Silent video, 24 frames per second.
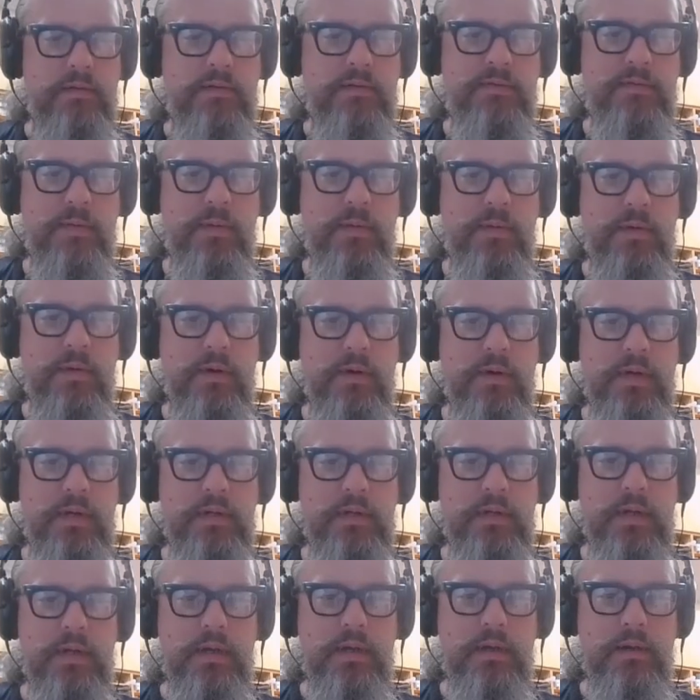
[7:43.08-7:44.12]
for
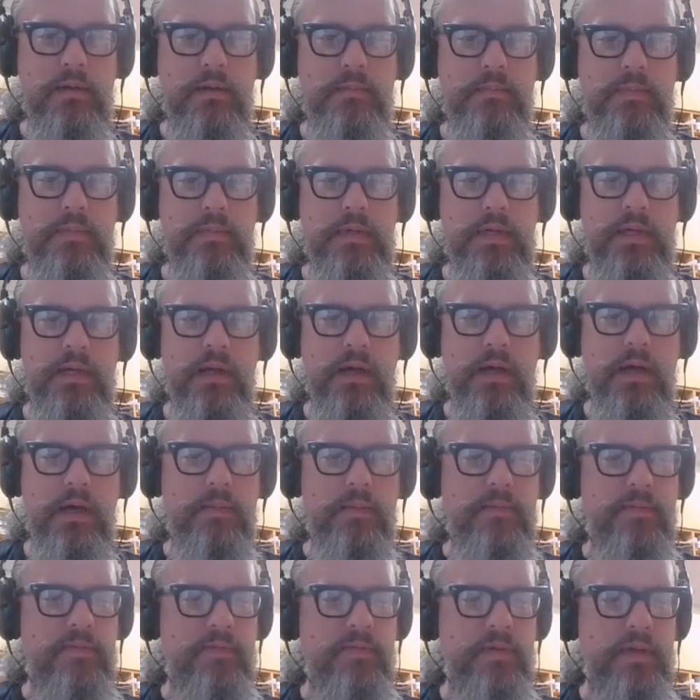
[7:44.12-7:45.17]

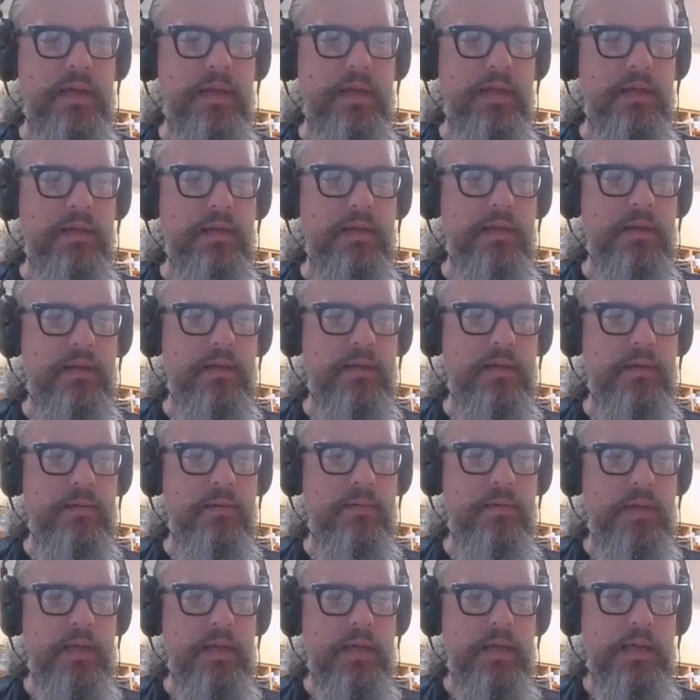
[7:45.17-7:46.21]
Knopf, and
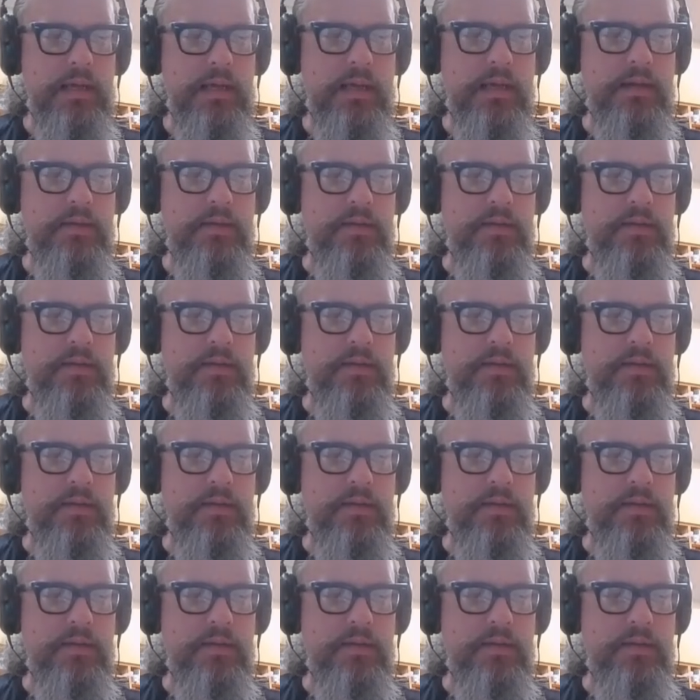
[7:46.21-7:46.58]
he had his